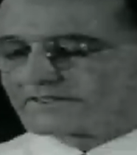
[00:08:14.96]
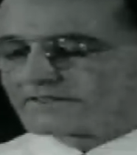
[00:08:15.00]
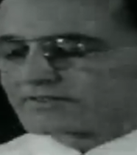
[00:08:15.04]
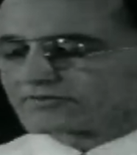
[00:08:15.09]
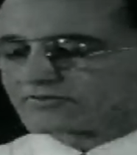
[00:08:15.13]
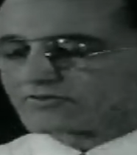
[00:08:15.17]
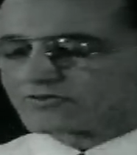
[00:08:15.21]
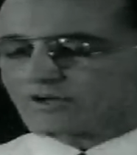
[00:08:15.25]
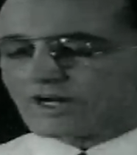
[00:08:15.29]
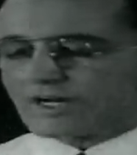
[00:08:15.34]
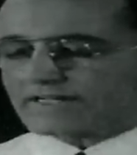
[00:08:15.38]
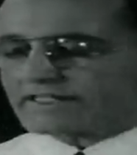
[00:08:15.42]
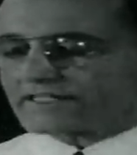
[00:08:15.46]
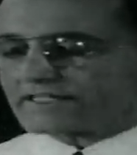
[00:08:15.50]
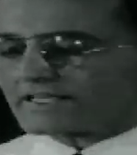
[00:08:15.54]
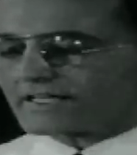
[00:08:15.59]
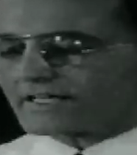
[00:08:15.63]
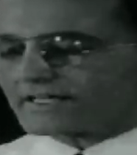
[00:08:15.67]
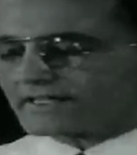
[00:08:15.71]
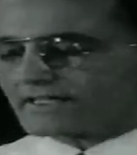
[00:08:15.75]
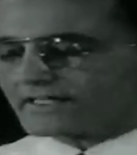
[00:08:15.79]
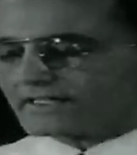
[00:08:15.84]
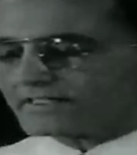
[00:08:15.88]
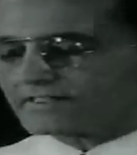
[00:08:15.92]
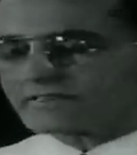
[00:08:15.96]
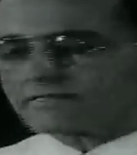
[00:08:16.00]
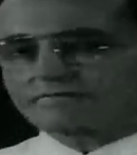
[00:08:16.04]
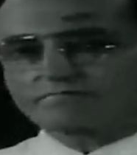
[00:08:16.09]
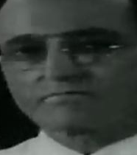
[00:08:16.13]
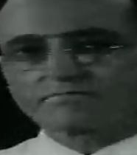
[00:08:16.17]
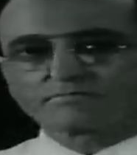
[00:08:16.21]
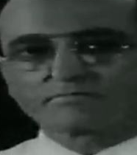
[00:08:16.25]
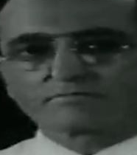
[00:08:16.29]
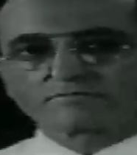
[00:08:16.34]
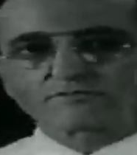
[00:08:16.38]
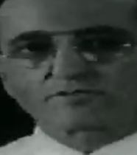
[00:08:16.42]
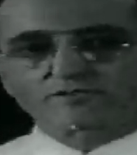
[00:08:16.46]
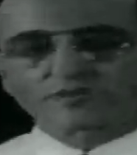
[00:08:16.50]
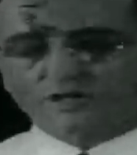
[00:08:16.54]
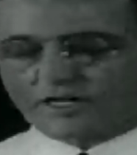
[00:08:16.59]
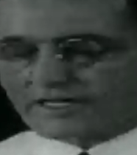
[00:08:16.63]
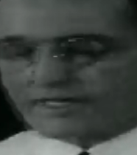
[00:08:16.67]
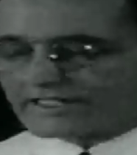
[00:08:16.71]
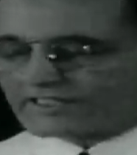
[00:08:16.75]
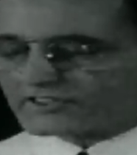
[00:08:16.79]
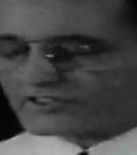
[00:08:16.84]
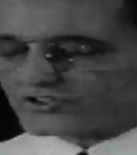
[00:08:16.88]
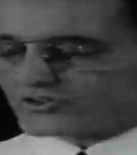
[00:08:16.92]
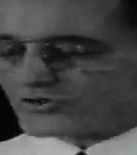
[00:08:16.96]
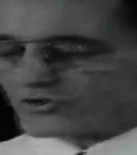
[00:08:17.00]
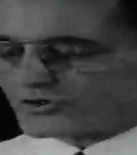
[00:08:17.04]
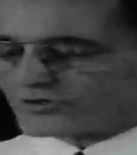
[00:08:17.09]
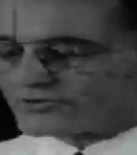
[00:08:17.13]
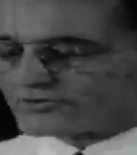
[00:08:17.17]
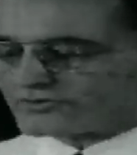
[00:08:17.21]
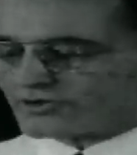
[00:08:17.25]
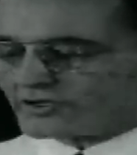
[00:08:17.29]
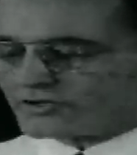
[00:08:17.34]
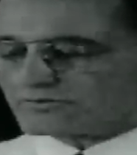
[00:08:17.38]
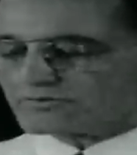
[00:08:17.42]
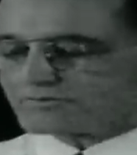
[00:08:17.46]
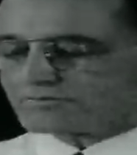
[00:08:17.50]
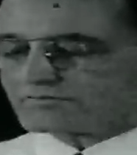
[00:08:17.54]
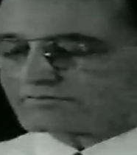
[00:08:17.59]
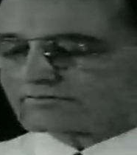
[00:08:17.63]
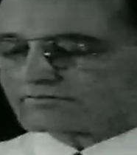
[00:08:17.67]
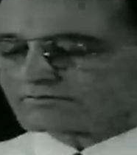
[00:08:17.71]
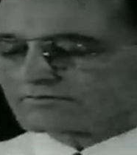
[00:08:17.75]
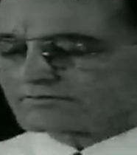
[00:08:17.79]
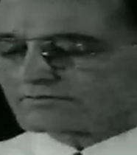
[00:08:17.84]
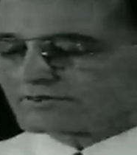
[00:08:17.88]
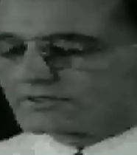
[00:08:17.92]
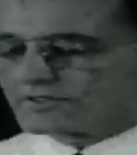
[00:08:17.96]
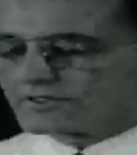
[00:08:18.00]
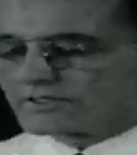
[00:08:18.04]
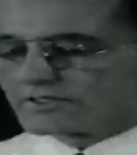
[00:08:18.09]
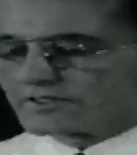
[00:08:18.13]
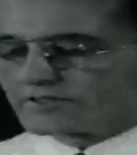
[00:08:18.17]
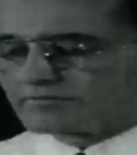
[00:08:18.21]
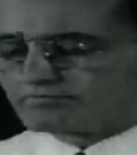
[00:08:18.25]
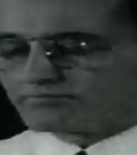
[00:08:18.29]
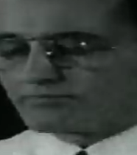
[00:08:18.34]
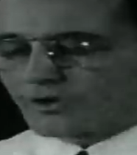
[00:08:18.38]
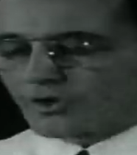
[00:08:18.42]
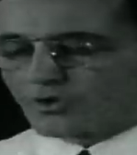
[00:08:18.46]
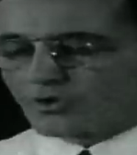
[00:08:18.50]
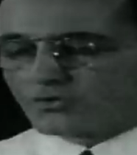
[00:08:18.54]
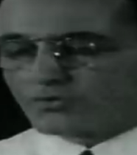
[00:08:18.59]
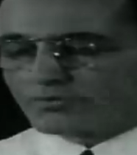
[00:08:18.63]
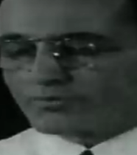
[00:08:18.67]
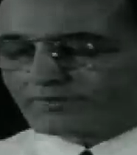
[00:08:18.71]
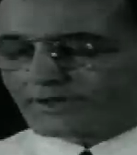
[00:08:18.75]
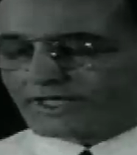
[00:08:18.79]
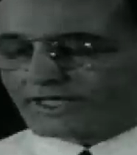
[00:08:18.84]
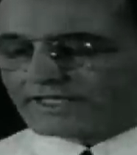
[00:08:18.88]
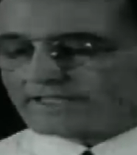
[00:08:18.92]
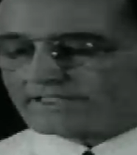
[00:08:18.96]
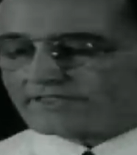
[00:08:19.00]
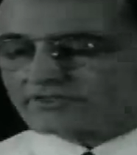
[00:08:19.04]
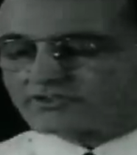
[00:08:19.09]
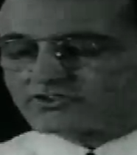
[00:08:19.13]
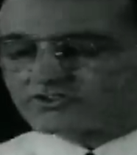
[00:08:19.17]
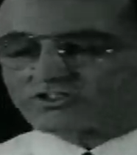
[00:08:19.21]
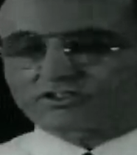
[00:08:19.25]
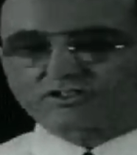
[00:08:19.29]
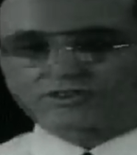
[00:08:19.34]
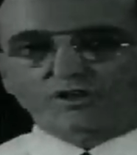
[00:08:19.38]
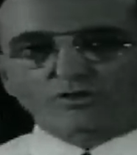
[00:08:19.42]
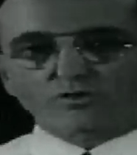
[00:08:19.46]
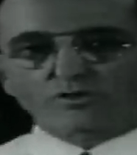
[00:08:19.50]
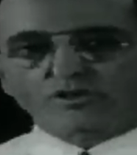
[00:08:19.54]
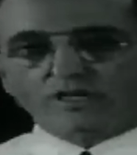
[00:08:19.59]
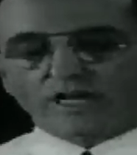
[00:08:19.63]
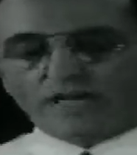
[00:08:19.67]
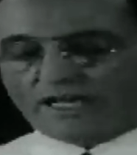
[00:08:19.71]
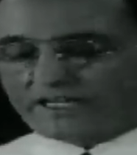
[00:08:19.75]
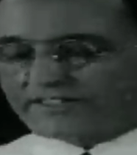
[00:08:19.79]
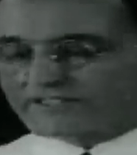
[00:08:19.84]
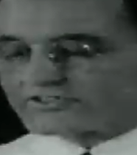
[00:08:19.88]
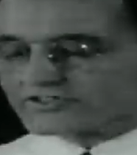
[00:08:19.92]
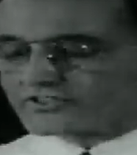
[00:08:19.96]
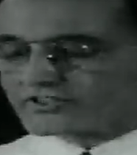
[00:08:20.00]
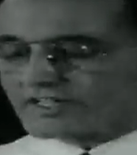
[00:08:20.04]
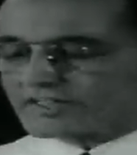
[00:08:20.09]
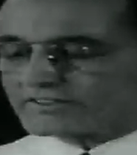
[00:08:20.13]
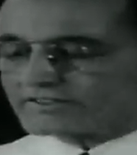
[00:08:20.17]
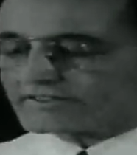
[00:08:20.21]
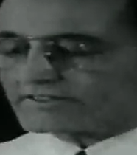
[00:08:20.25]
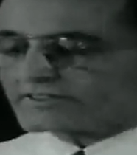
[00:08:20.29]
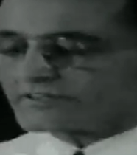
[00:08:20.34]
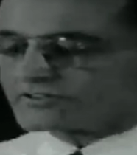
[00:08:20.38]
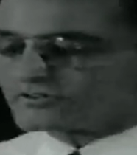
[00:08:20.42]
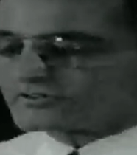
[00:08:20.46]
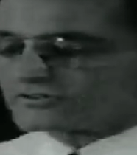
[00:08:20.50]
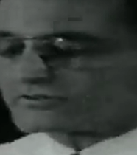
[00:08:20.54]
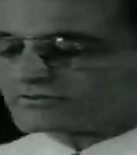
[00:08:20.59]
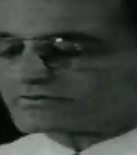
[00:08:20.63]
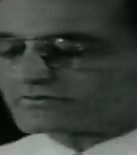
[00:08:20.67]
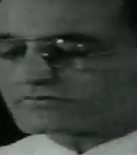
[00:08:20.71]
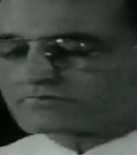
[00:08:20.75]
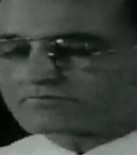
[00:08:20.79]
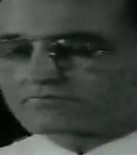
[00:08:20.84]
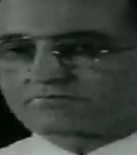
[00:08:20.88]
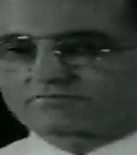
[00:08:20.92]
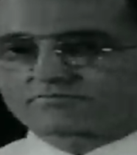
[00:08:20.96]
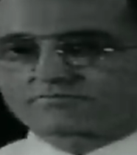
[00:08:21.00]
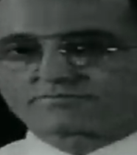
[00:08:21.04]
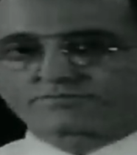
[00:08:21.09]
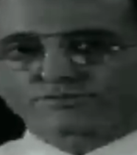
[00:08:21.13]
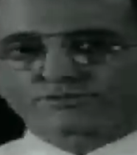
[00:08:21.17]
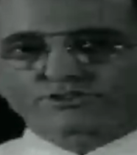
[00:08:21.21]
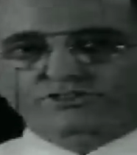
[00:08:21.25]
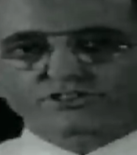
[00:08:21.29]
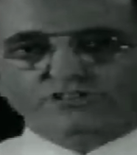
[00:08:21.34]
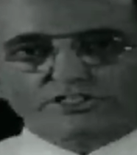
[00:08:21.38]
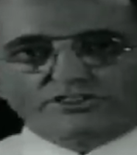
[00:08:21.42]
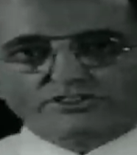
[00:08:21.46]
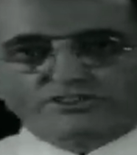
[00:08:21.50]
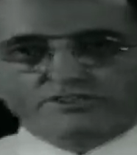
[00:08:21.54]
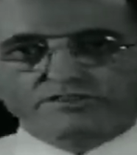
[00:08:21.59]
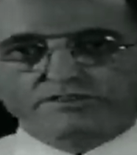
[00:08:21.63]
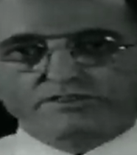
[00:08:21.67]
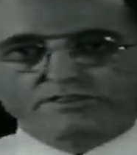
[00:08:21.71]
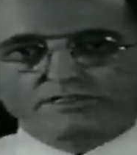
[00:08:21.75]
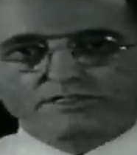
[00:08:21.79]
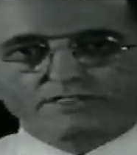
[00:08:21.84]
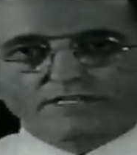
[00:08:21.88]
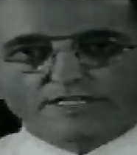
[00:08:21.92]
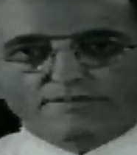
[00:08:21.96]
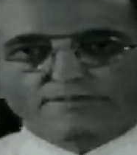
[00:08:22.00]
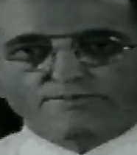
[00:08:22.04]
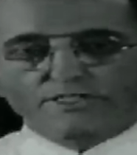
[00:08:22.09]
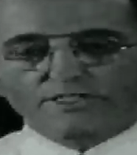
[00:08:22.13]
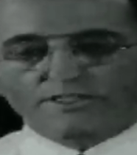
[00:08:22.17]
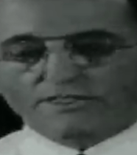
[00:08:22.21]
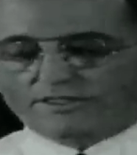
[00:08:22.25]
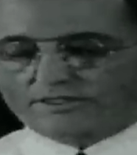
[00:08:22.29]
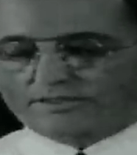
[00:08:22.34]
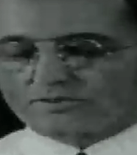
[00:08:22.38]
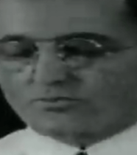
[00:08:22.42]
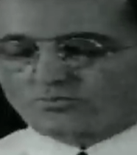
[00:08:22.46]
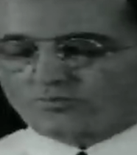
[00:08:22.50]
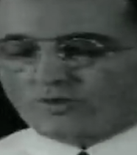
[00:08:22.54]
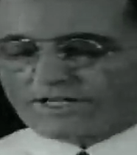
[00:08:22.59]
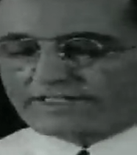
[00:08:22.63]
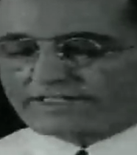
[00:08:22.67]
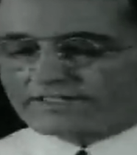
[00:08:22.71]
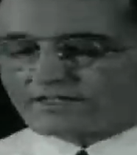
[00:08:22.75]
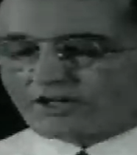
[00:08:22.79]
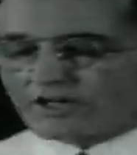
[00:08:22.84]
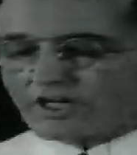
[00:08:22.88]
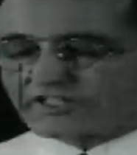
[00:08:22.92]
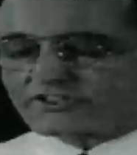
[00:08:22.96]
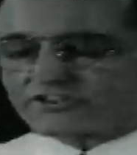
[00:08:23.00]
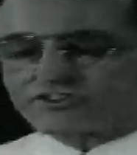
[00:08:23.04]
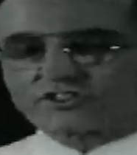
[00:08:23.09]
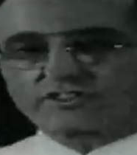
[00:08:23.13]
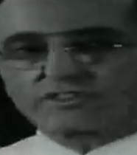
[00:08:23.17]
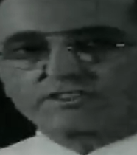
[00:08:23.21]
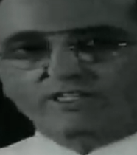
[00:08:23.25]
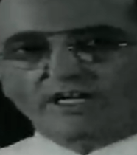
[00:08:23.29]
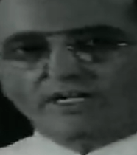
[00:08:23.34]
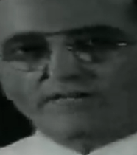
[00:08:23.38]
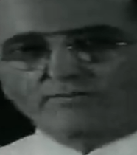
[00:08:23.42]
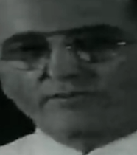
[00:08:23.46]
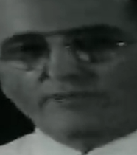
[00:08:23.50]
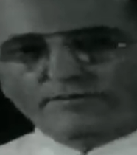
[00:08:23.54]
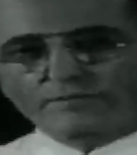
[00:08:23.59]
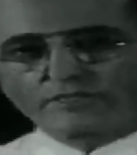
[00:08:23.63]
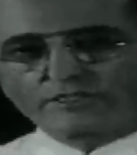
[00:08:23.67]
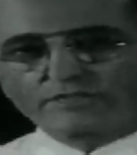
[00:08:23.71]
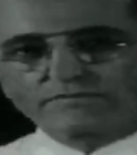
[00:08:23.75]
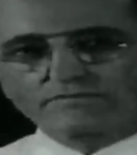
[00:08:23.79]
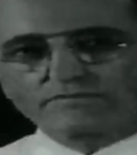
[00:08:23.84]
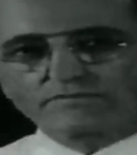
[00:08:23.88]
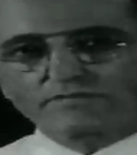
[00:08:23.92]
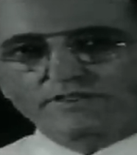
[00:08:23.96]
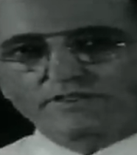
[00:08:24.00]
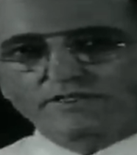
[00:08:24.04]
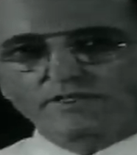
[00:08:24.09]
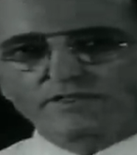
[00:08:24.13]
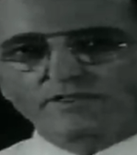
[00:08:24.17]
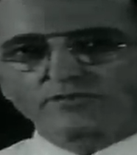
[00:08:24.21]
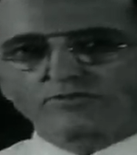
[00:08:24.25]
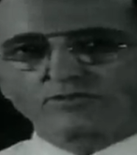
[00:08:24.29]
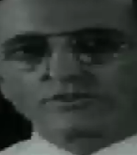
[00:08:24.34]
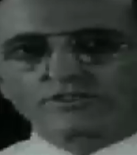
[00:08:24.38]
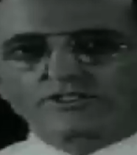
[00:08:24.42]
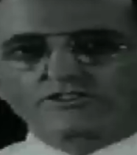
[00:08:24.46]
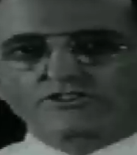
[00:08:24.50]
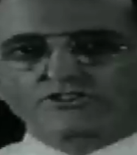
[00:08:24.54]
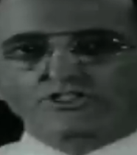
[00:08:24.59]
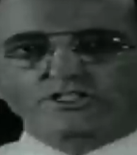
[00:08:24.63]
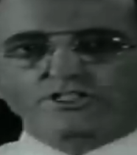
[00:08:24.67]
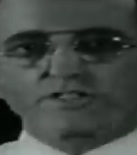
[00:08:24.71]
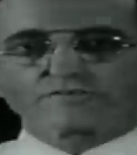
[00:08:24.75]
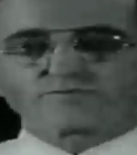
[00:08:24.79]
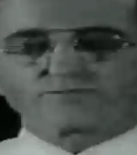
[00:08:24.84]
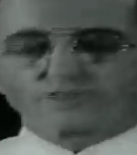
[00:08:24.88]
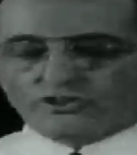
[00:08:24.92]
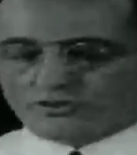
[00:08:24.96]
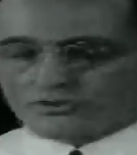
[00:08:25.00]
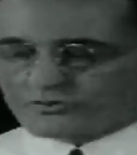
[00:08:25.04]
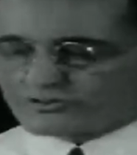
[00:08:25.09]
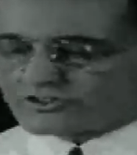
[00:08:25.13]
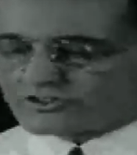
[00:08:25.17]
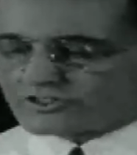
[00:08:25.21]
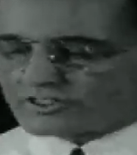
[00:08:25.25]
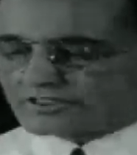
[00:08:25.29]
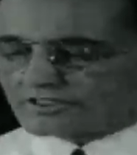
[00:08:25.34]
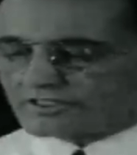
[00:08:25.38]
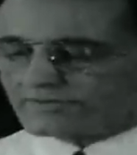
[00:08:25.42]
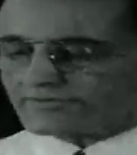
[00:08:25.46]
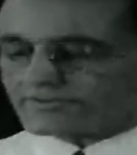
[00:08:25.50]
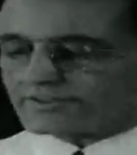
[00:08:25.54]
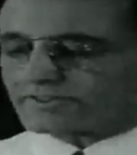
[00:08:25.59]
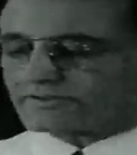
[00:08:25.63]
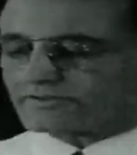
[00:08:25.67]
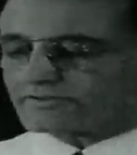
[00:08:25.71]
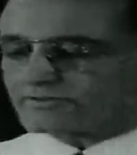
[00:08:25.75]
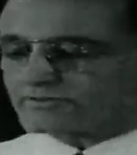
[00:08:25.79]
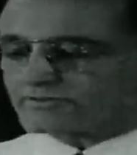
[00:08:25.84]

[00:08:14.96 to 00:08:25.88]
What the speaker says: Chronic headache, chronic sore throat, bone pains and localized tenderness, persistent anemia and weight loss in young women would achieve new significance.